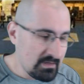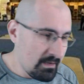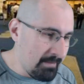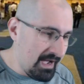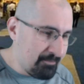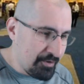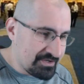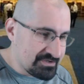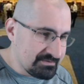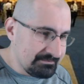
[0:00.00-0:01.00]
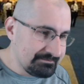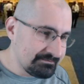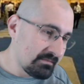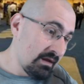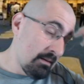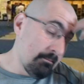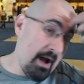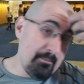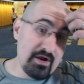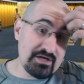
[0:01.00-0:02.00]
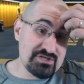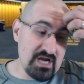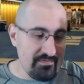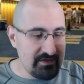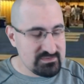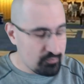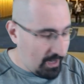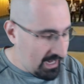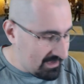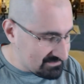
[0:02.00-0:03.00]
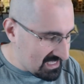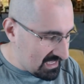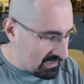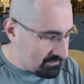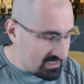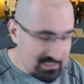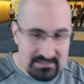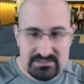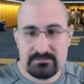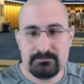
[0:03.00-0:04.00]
My prediction. My prediction on this Rams game is